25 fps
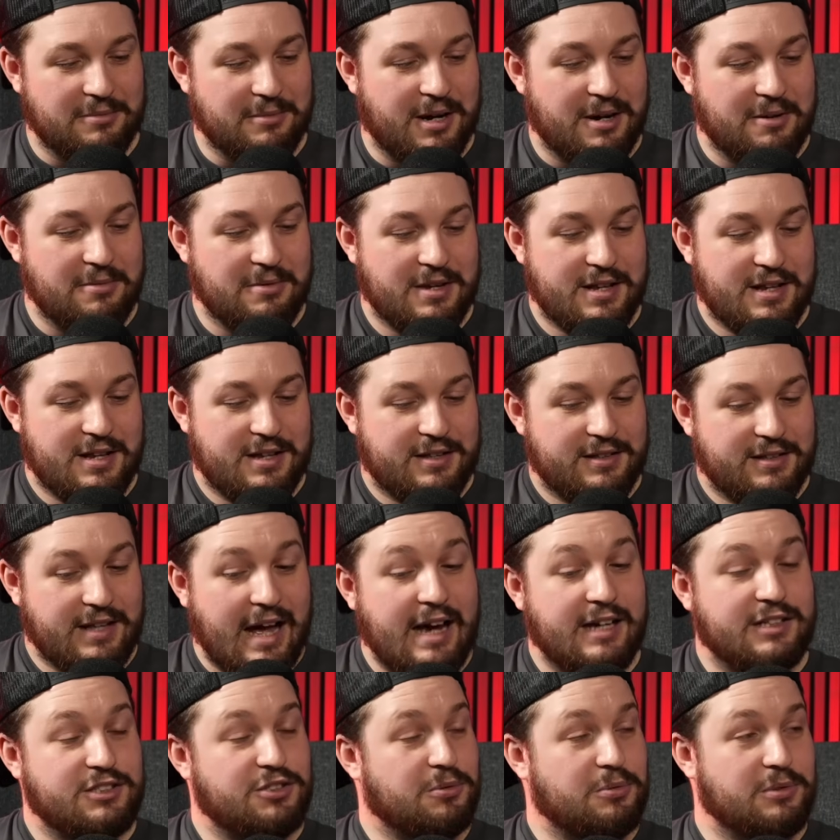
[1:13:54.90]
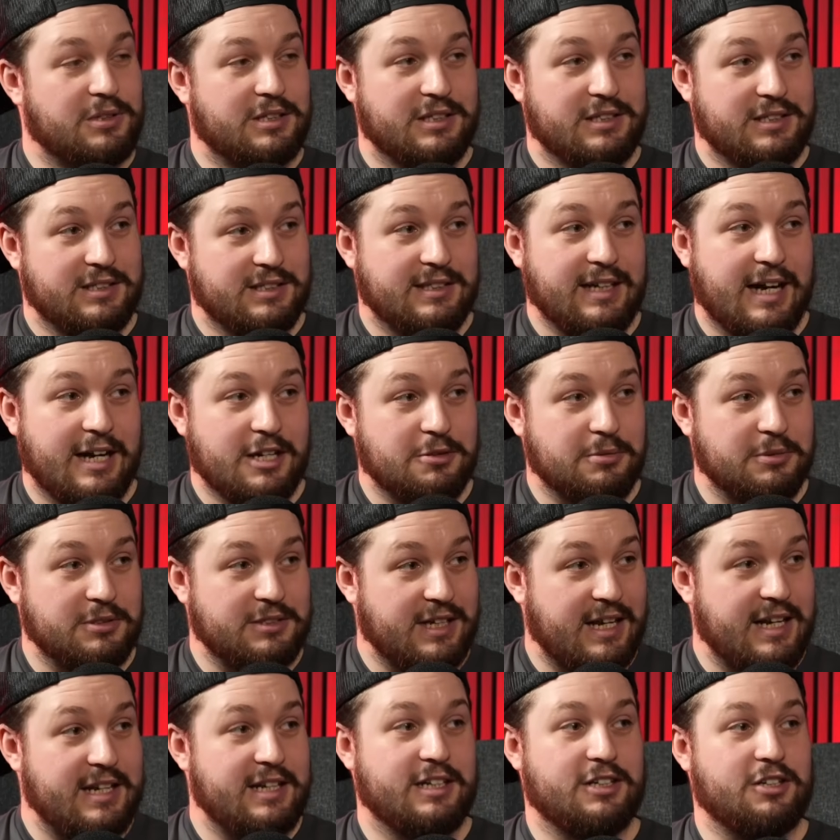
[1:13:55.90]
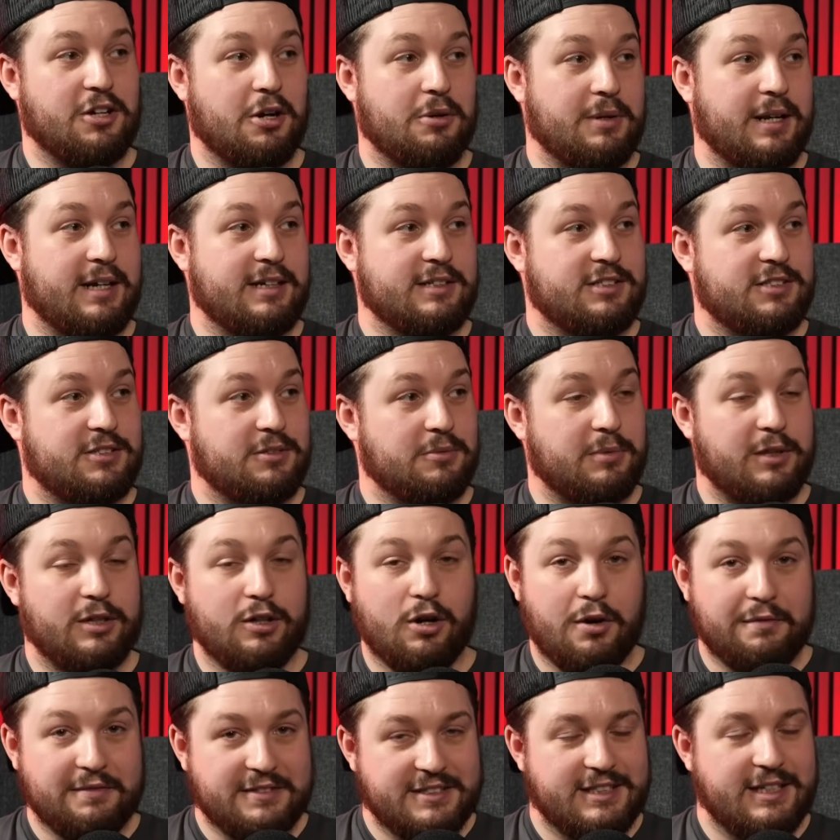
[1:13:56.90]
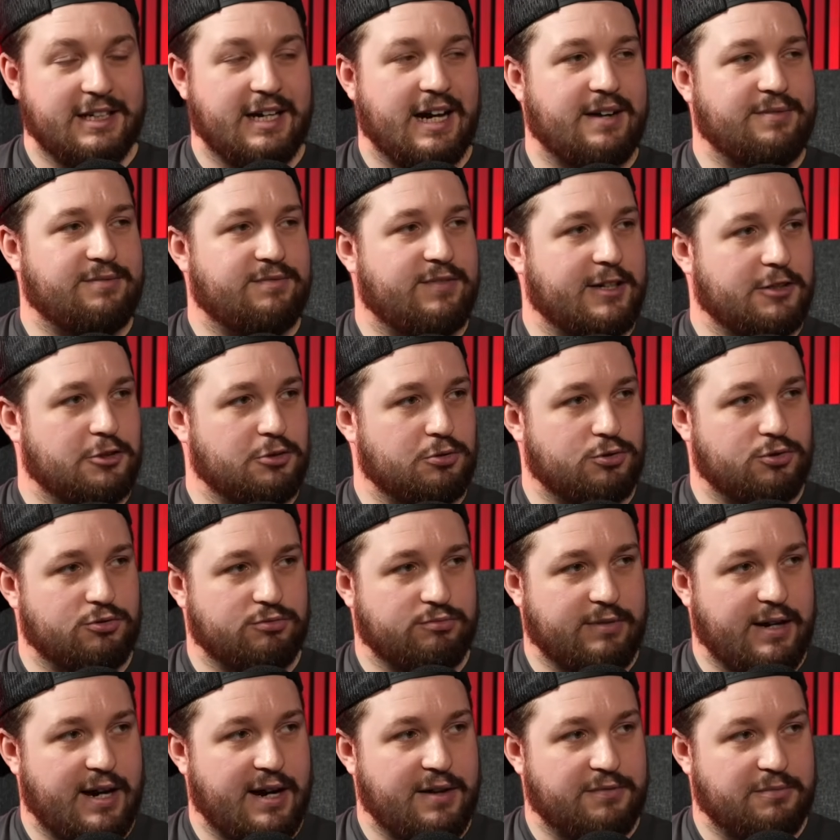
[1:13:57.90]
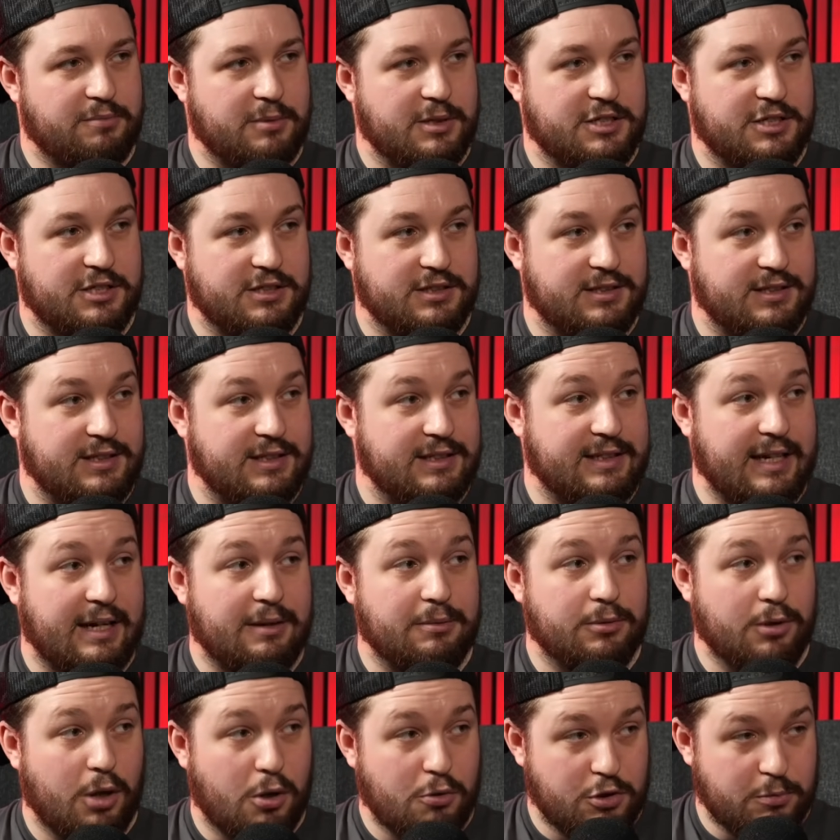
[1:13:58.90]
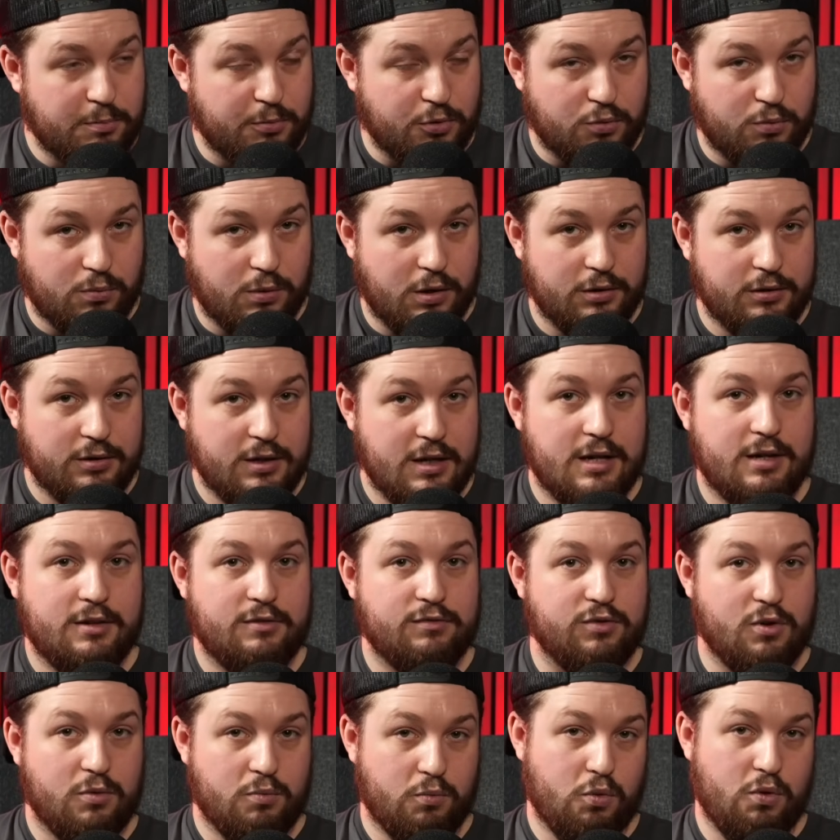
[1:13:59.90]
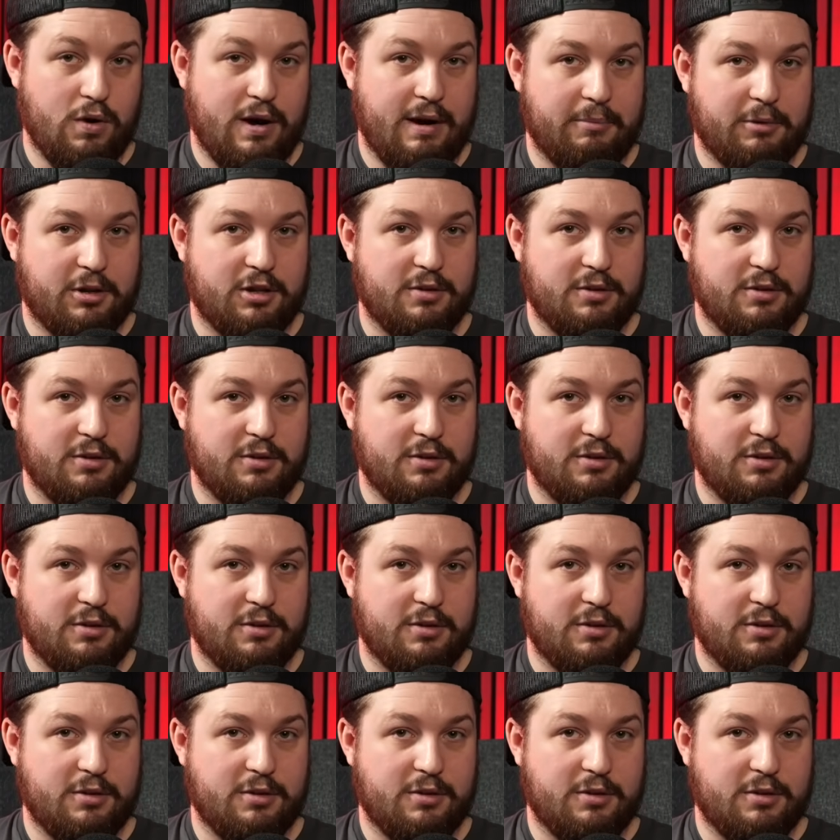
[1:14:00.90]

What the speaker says: Well, that is all the detachments in the Codex. We obviously have Vessels of Wrath, which is the downloadable one from Warhammer